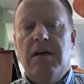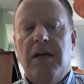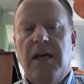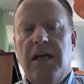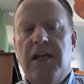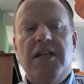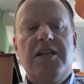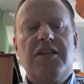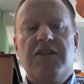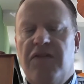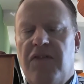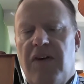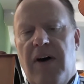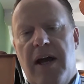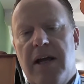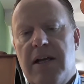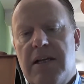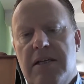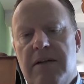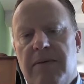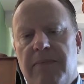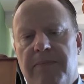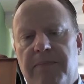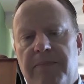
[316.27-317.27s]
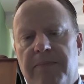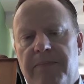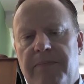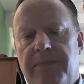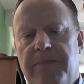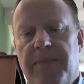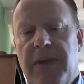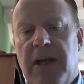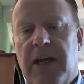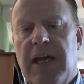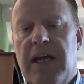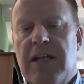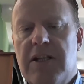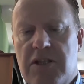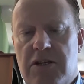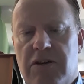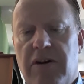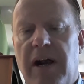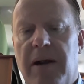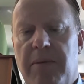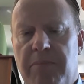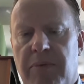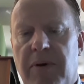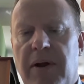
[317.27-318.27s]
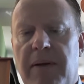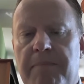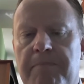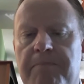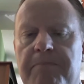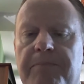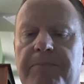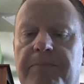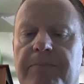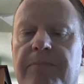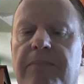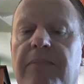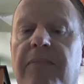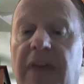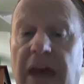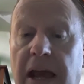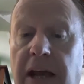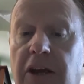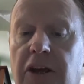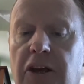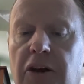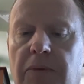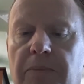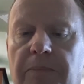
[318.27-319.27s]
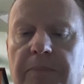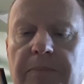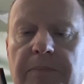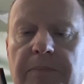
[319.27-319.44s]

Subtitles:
in its fight against Great Britain. Thank you.